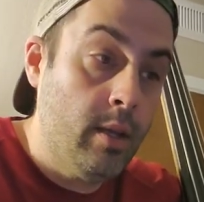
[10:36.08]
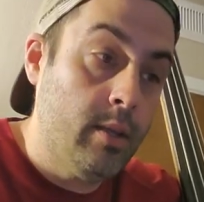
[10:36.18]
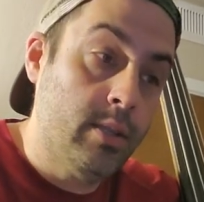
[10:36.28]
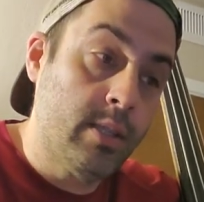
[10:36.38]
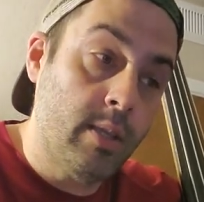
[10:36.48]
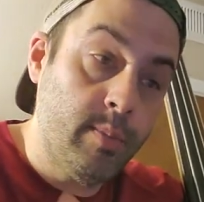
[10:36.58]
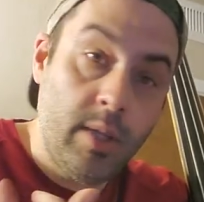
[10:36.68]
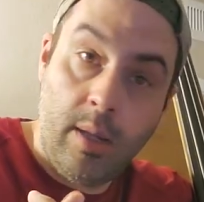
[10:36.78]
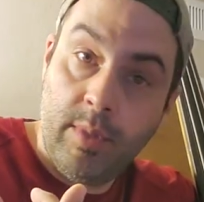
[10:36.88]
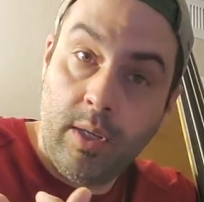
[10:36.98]

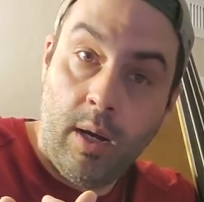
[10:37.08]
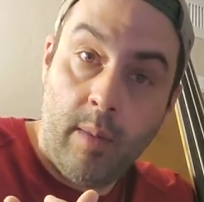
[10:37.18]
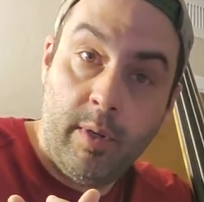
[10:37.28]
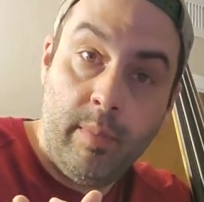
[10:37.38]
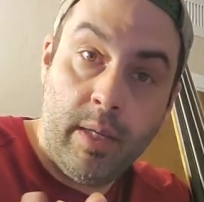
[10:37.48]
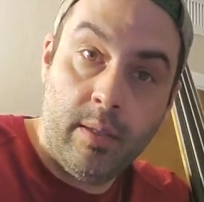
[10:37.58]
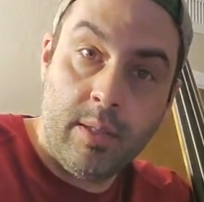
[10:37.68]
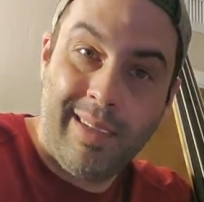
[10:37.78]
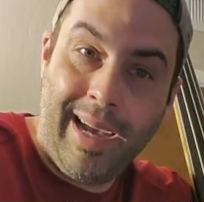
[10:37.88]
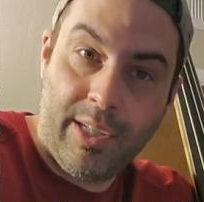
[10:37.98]
sometimes comma
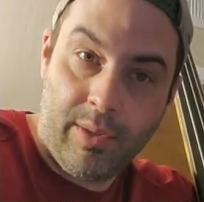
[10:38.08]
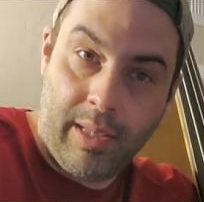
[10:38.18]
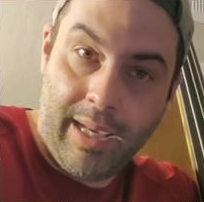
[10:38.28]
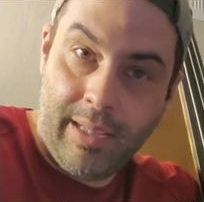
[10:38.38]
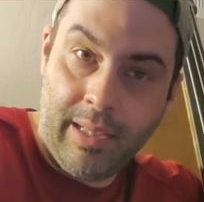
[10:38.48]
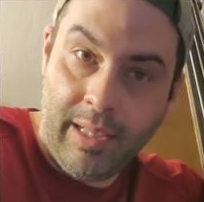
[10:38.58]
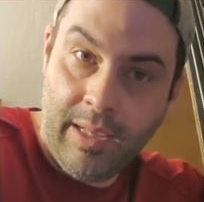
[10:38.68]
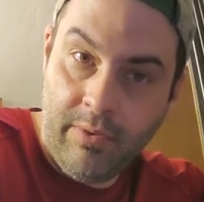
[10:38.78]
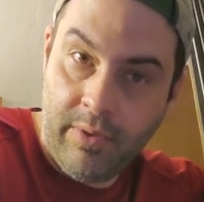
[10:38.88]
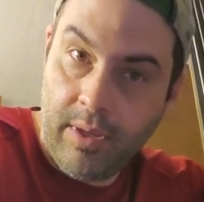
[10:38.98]
means to actually like
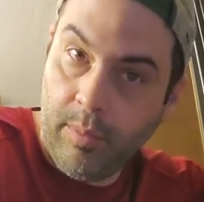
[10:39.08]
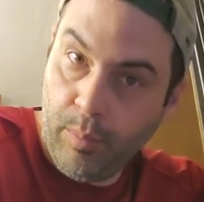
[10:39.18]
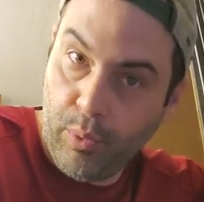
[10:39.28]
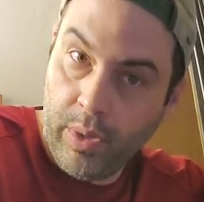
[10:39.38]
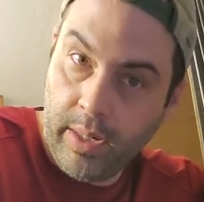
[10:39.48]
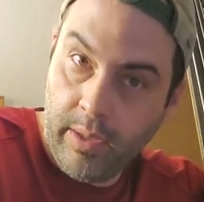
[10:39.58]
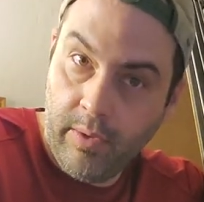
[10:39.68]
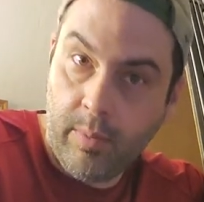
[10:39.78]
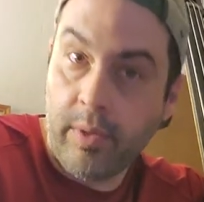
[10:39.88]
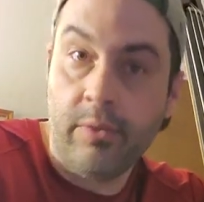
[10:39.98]
lift and breathe,
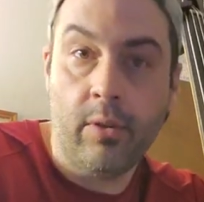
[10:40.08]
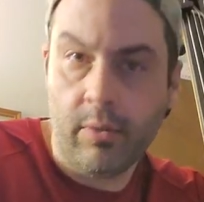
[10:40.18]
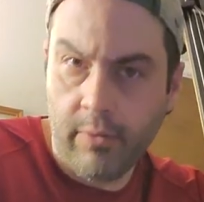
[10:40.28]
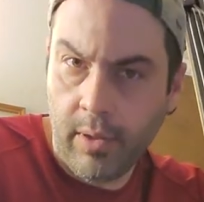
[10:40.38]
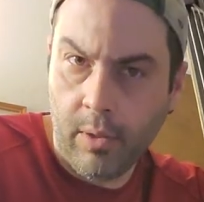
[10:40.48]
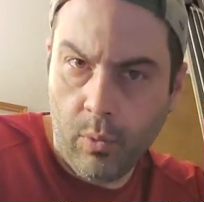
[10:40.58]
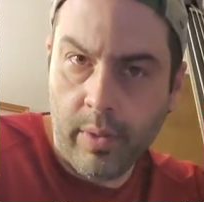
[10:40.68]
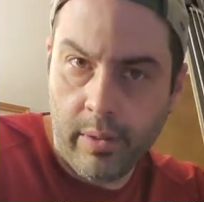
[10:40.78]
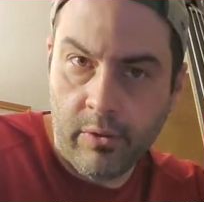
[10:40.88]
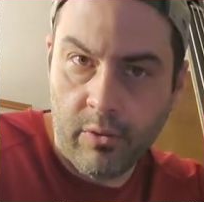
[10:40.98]
because your fellow
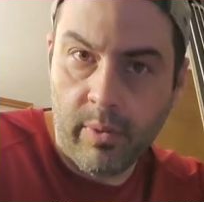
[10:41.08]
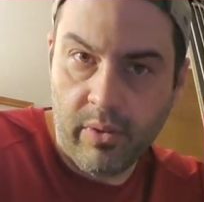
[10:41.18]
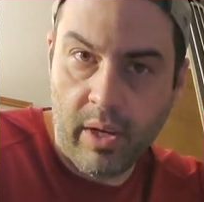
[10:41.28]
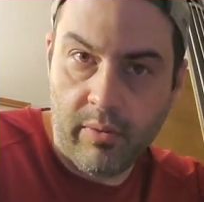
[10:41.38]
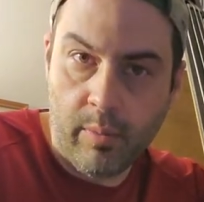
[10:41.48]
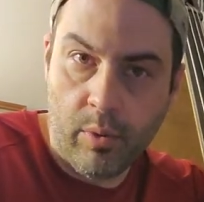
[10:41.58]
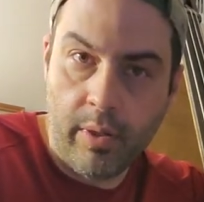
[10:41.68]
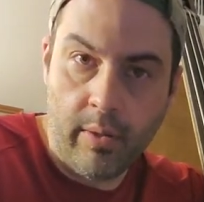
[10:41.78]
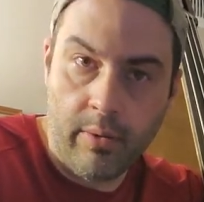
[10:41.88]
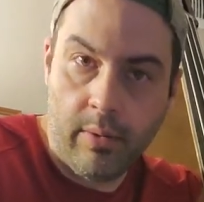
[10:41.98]
wind instruments have to
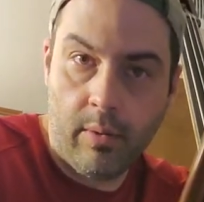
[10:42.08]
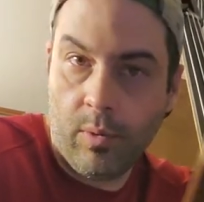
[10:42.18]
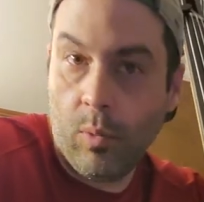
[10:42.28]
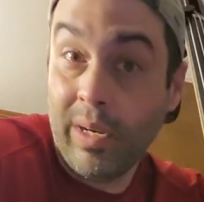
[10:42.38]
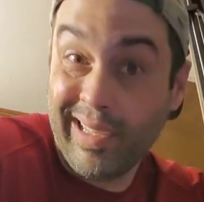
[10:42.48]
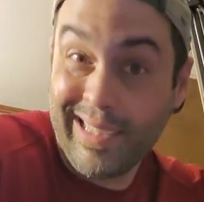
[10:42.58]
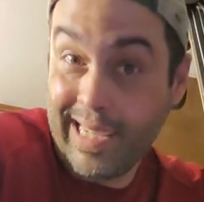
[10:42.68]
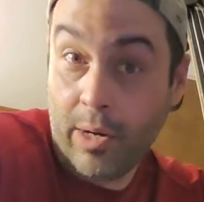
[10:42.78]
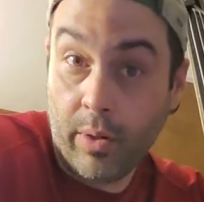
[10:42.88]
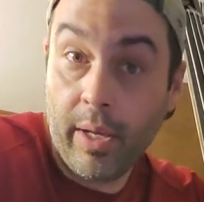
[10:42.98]
breathe. We want to
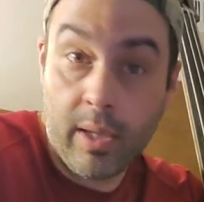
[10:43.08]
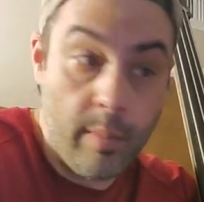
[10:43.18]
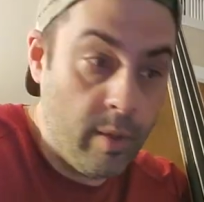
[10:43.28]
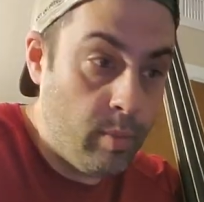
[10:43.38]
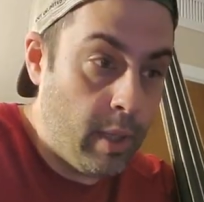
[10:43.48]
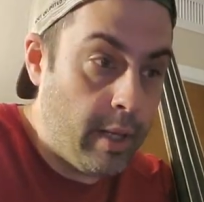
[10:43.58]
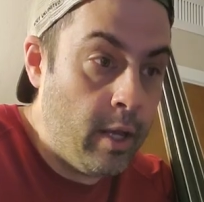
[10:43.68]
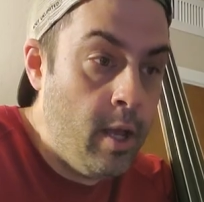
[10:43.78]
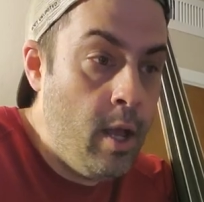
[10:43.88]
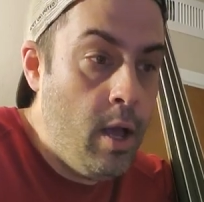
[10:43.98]
sound like them and blend.
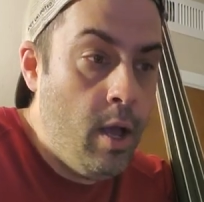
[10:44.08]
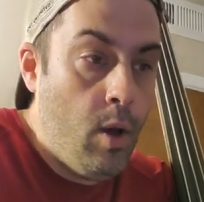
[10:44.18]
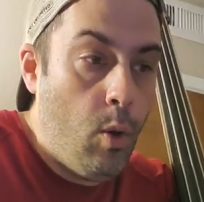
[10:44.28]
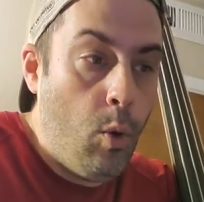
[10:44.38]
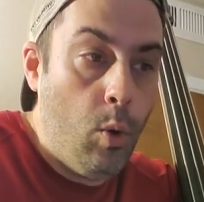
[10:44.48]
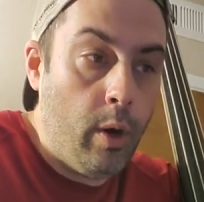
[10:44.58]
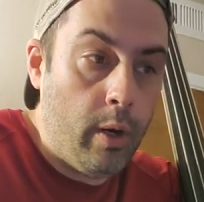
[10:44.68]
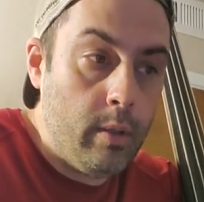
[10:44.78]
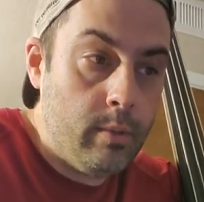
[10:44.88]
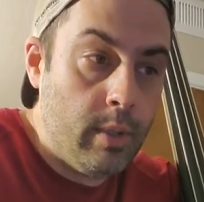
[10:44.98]

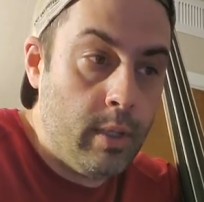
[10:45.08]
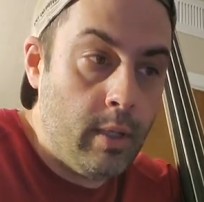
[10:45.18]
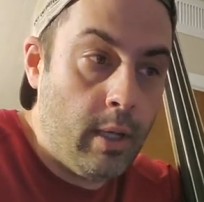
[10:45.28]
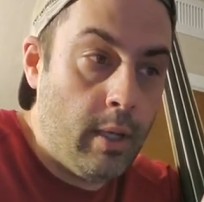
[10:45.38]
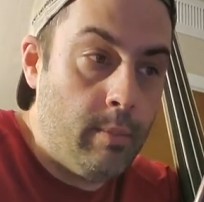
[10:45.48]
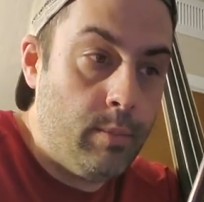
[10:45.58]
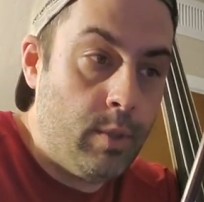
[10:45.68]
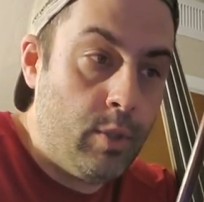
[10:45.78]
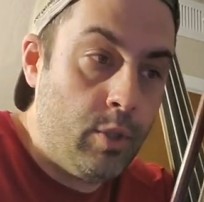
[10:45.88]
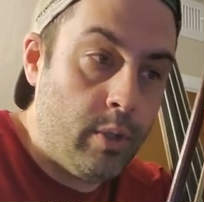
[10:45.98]
Or in
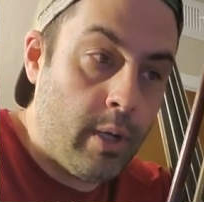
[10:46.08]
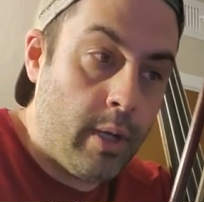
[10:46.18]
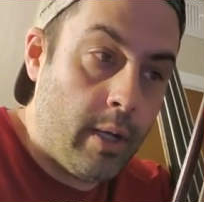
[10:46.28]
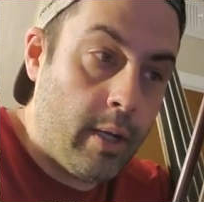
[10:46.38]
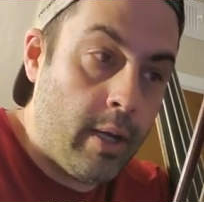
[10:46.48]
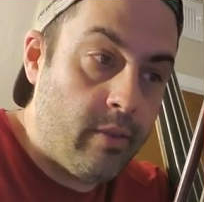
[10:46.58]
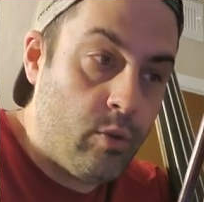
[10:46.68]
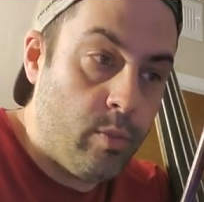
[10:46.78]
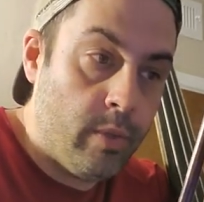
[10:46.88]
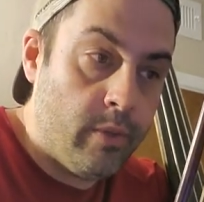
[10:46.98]
junior high
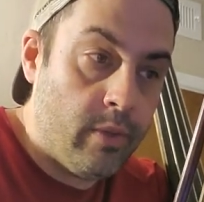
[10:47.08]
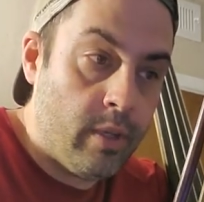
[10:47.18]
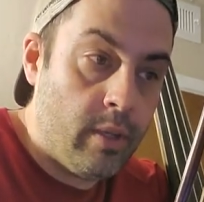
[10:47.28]
school music,